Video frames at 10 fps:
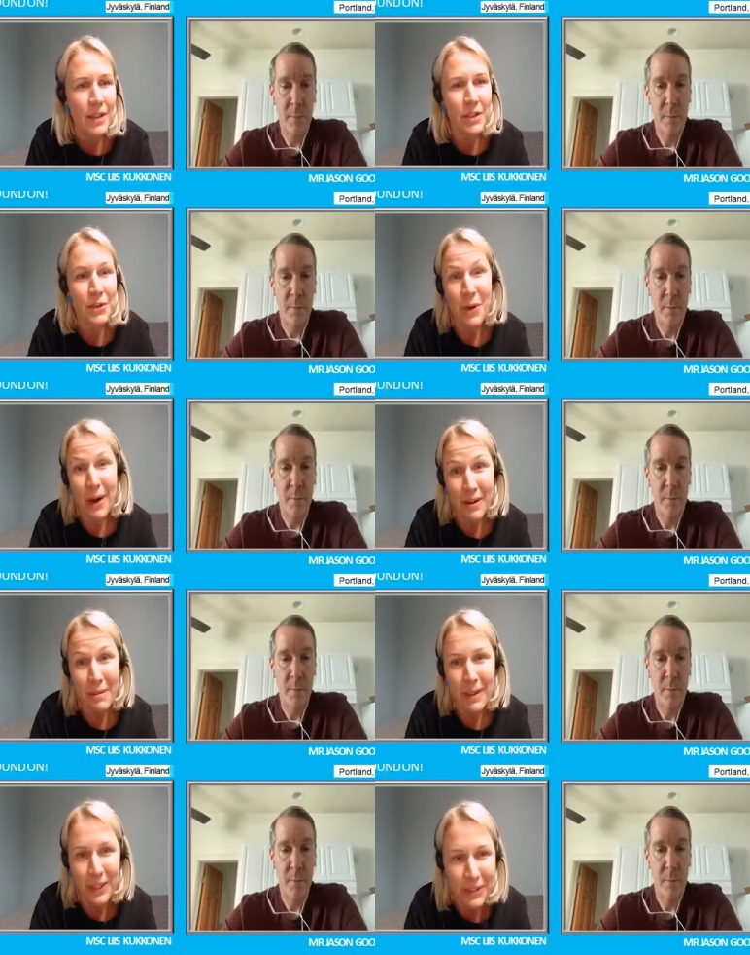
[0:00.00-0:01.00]
Speaker 1: you are
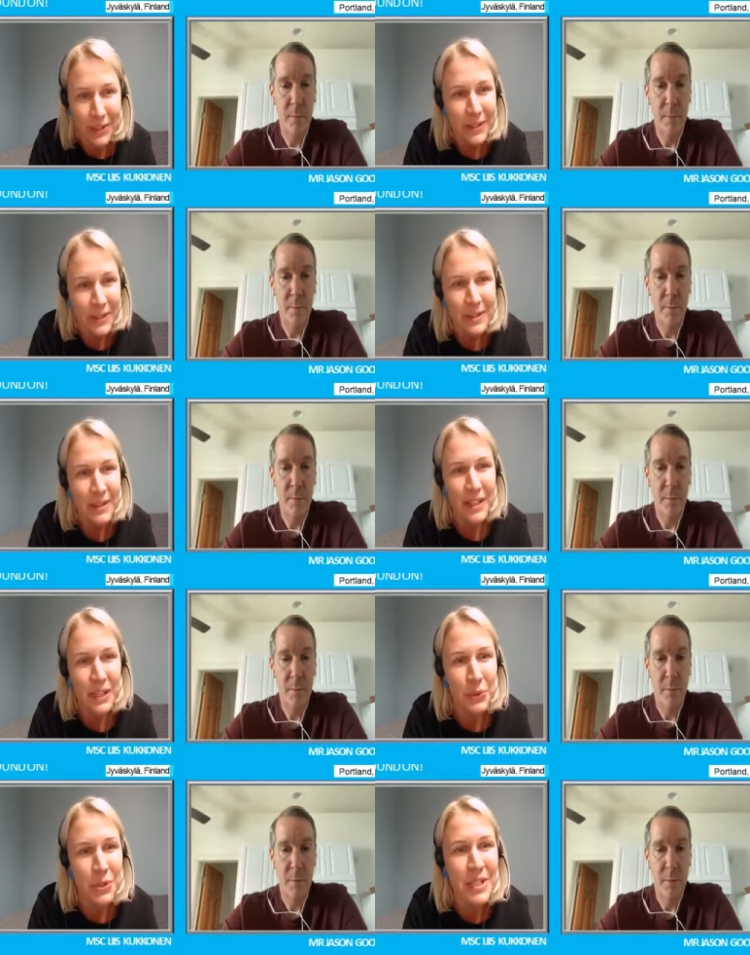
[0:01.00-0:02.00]
a better
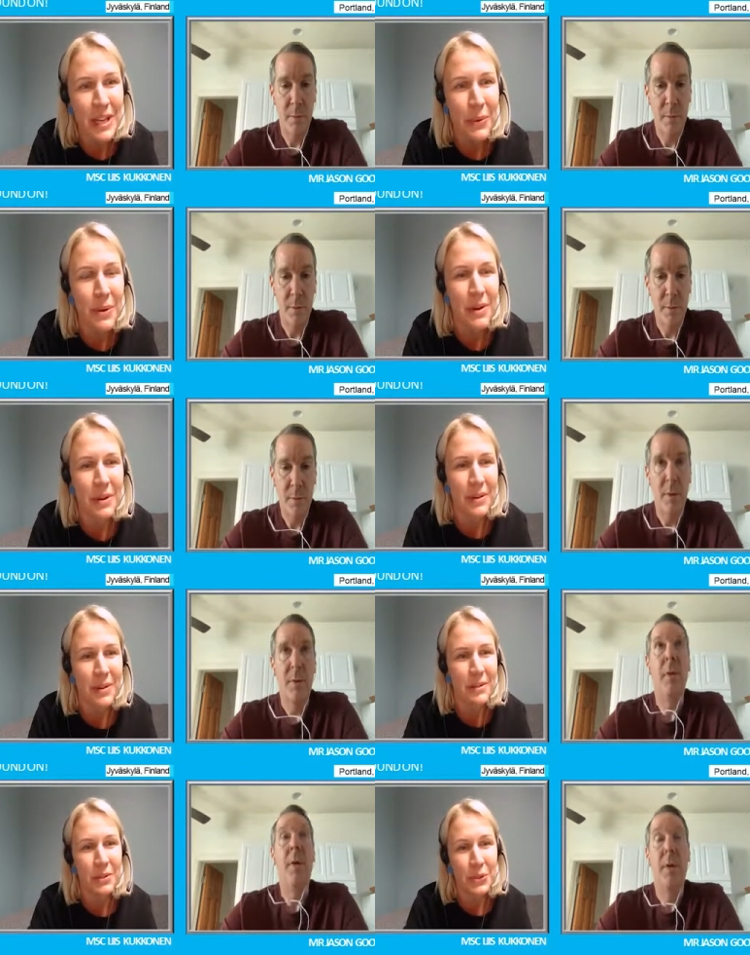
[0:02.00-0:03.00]
coach now,
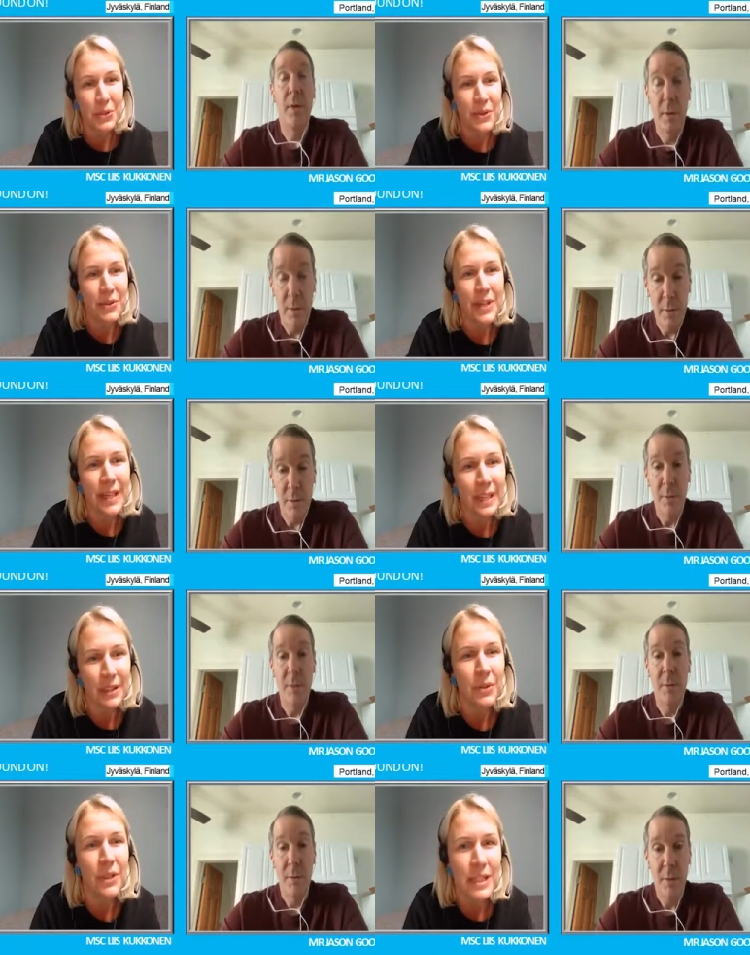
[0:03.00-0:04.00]
or do you agree?
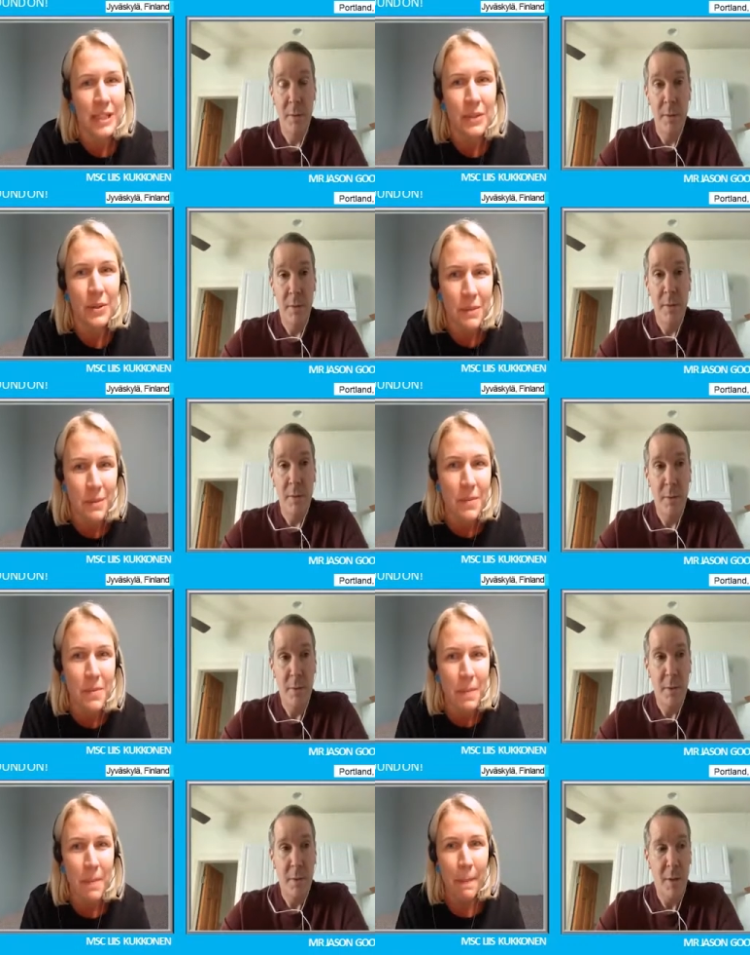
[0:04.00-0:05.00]
Do you think so?
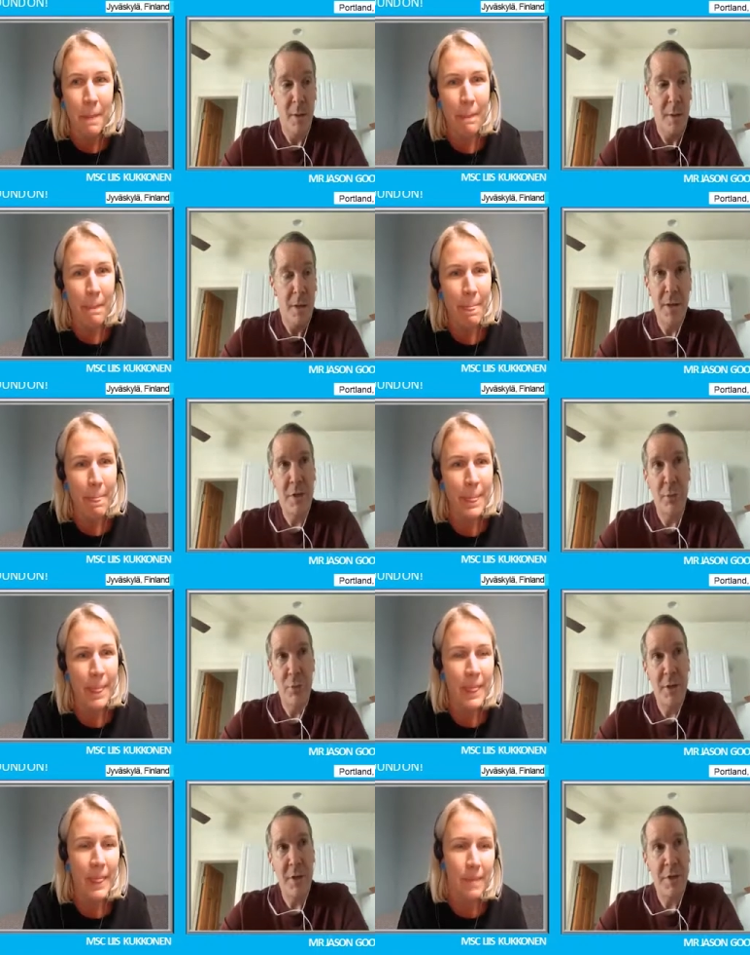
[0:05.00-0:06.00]
Speaker 2: It's a
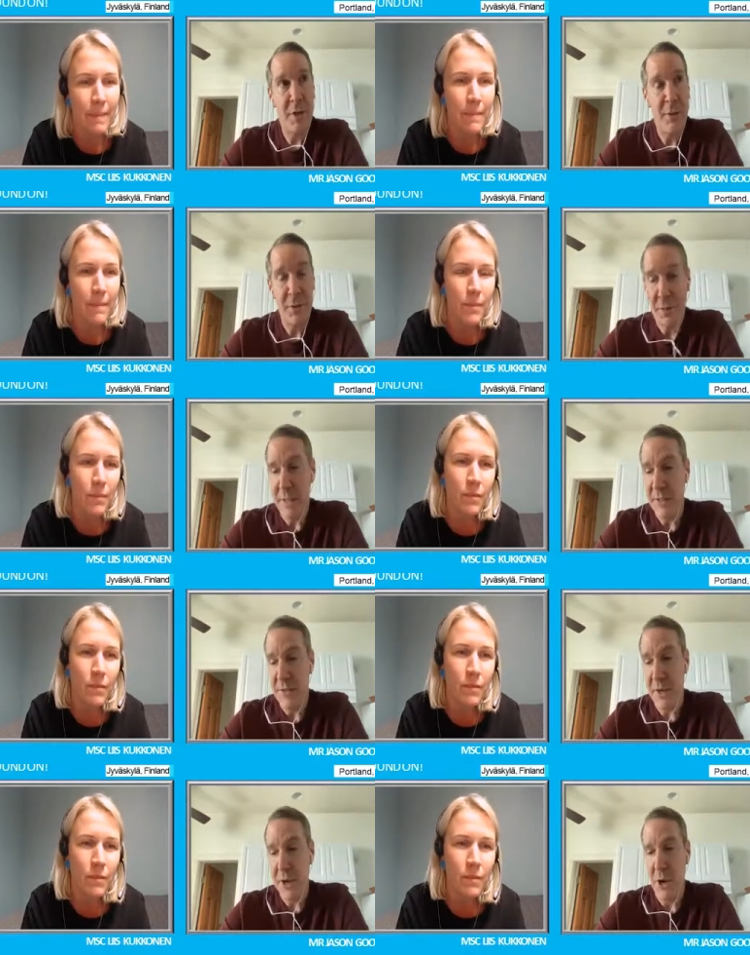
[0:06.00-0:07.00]
really neat
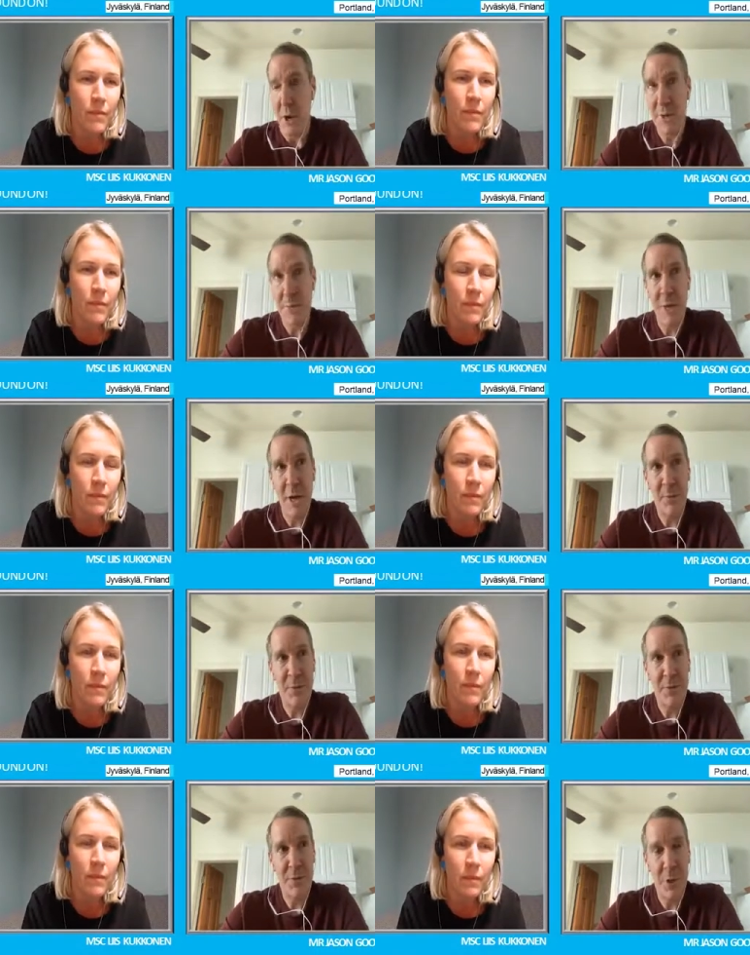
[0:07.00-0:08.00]
scenario. I
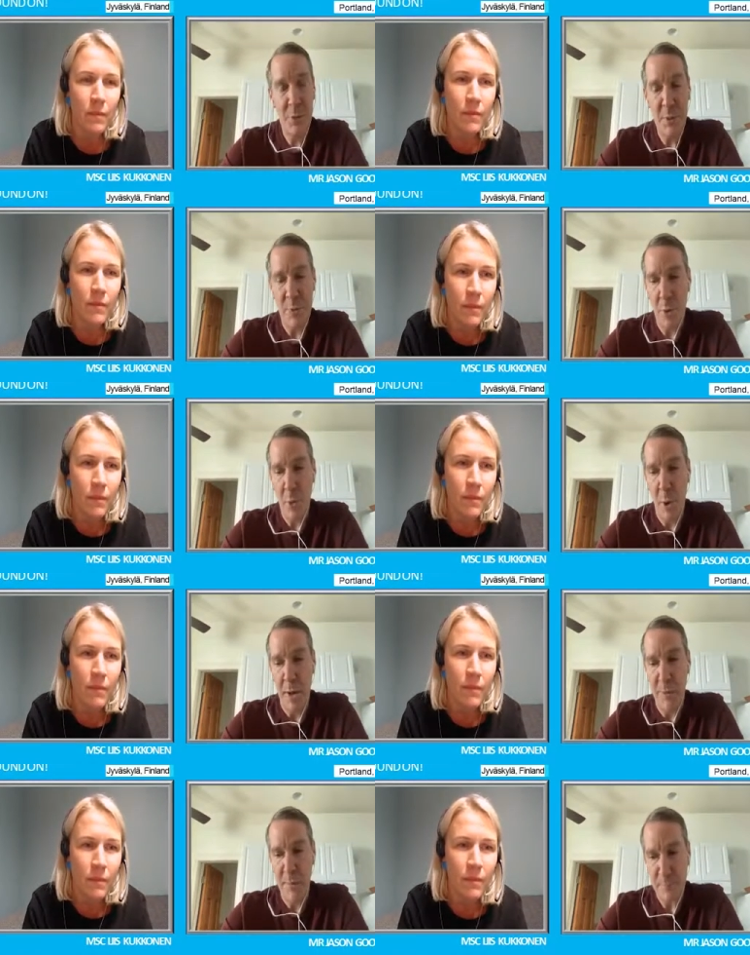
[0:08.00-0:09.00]
sometimes tell people
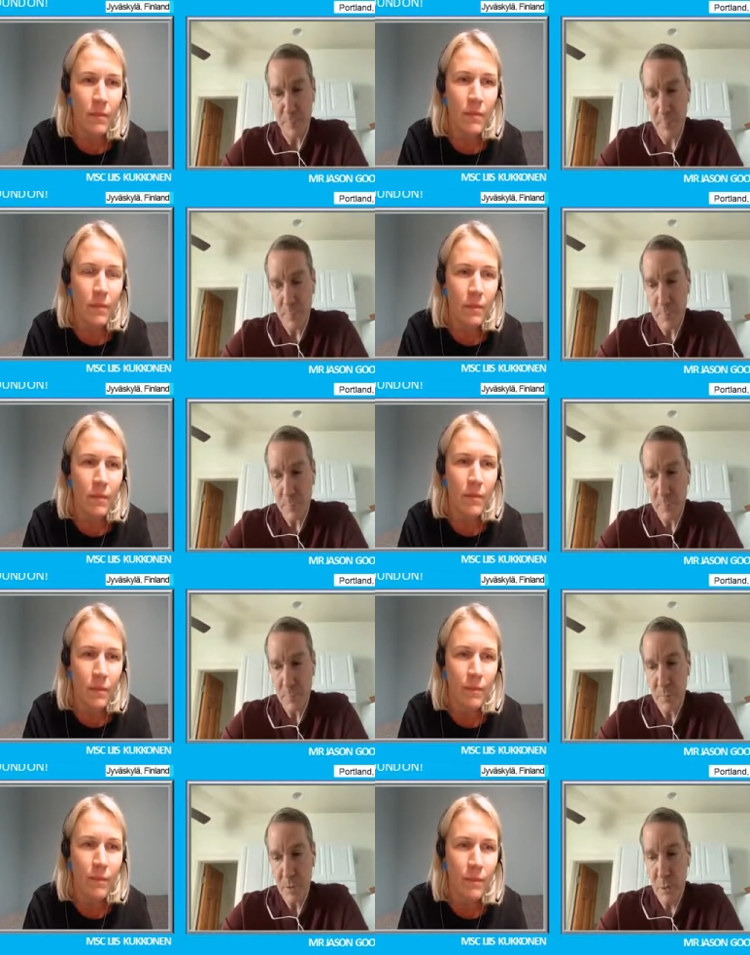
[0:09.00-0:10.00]
when
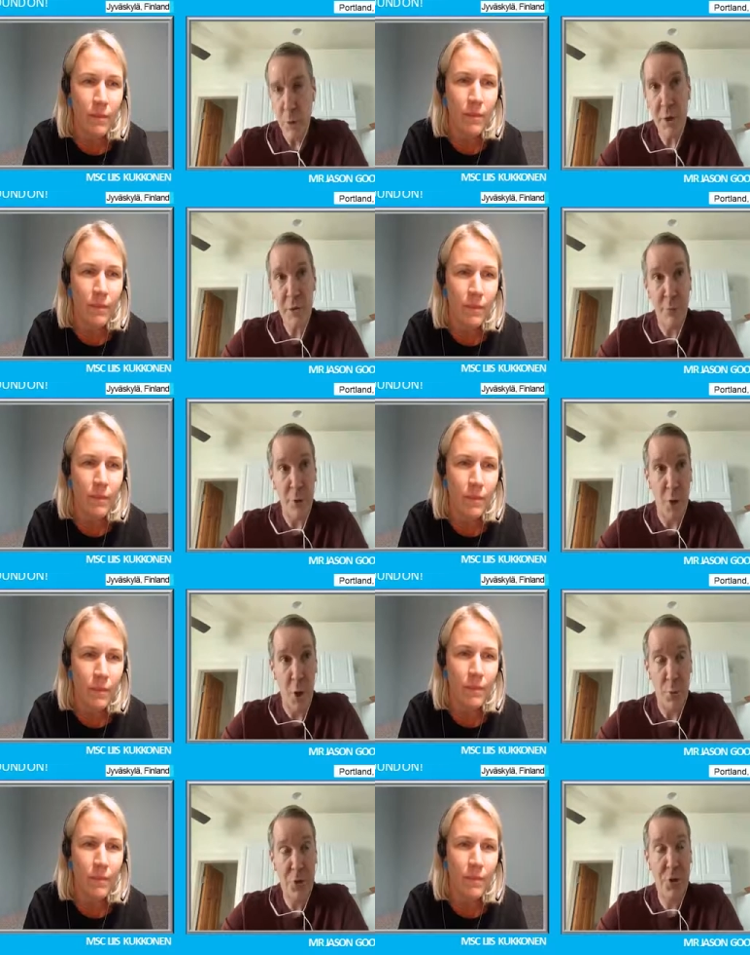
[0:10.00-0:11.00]
looking for a
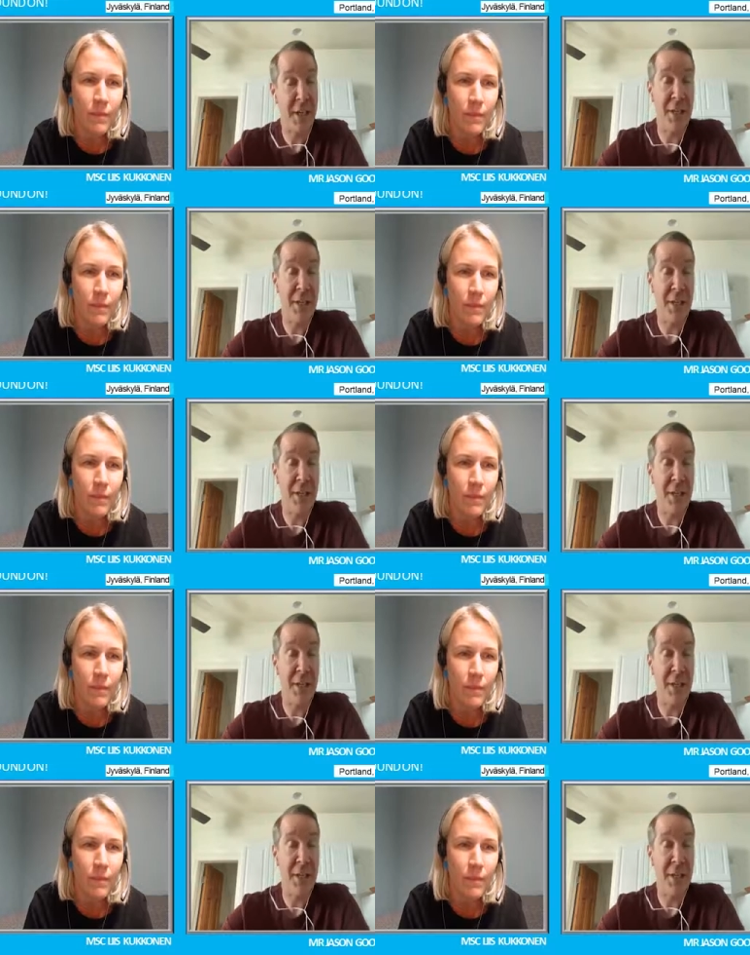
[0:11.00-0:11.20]
coach